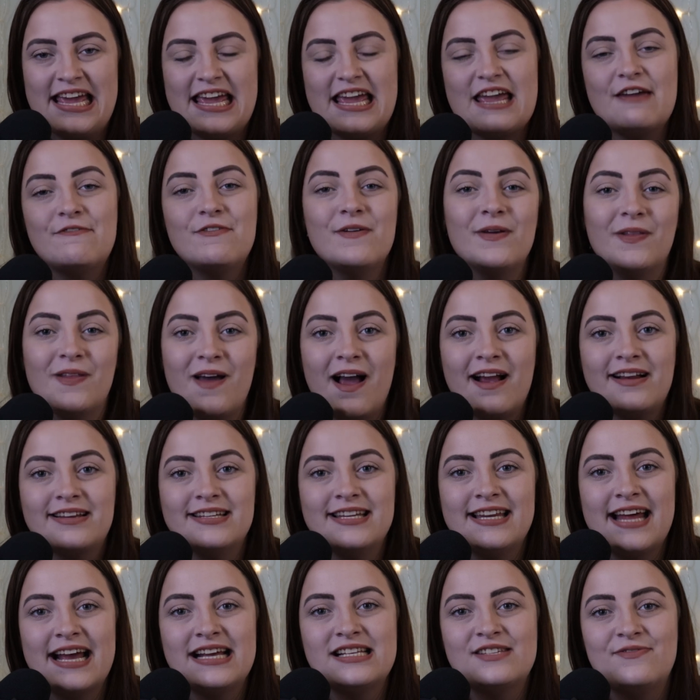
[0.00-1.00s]
If you liked
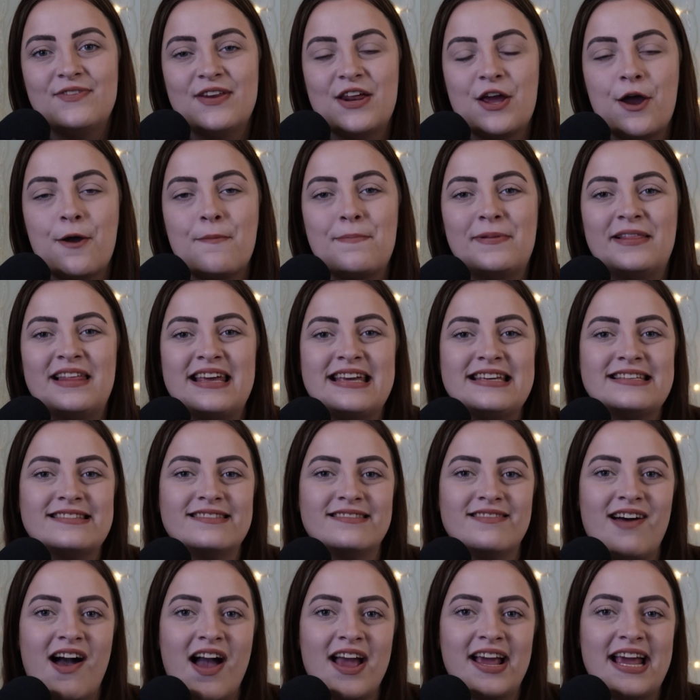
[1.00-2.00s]
today's video, please
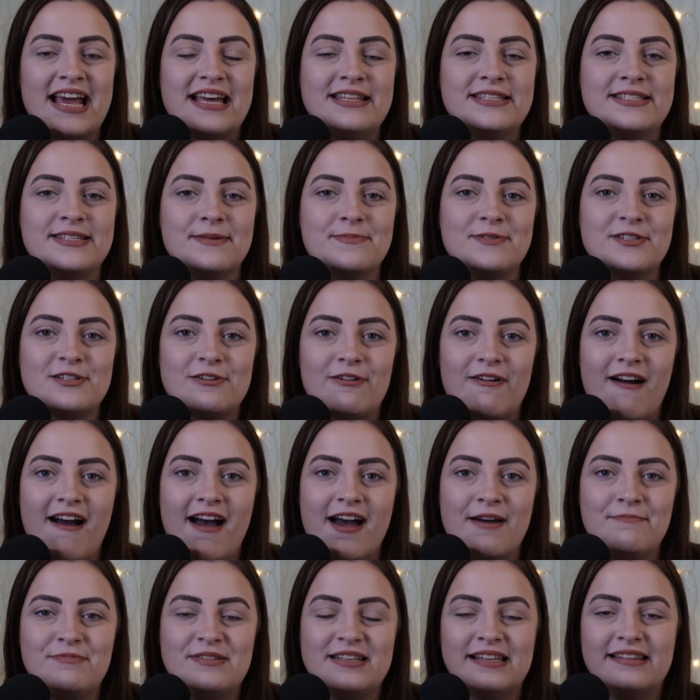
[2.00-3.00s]
like and
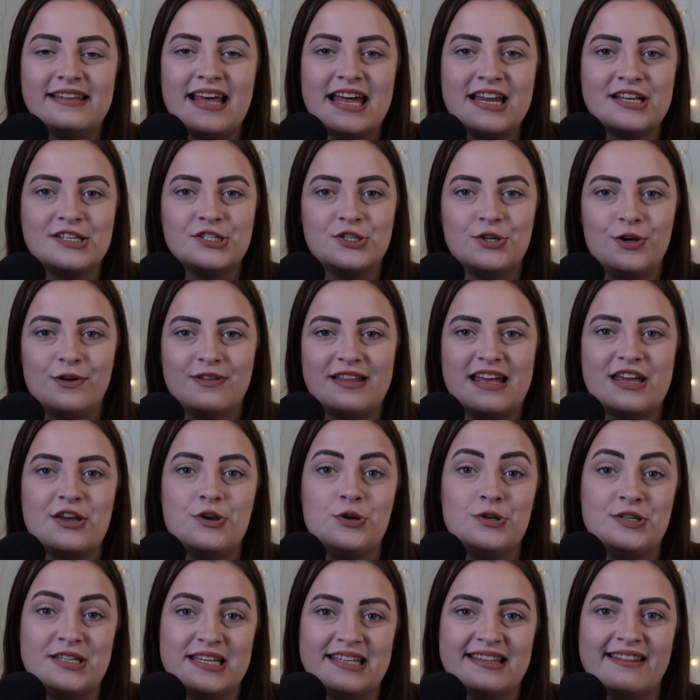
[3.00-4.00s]
subscribe to let us know that
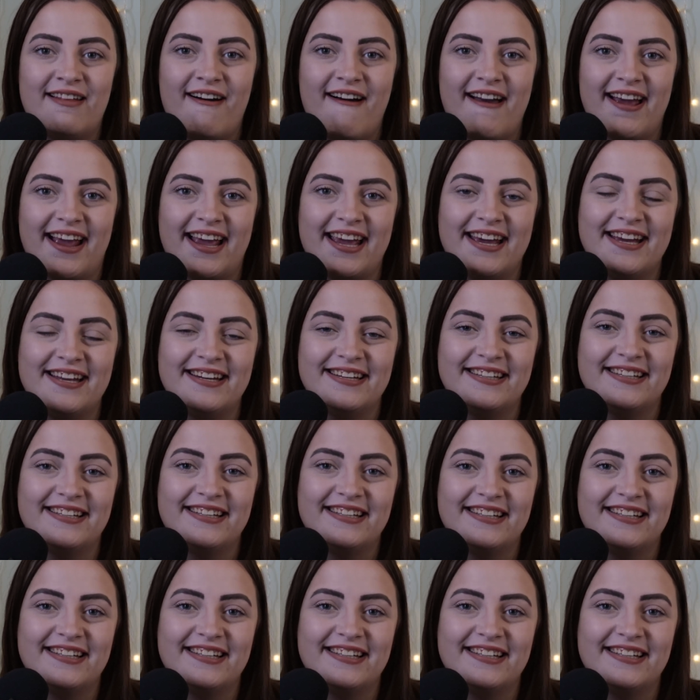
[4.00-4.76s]
you did like it.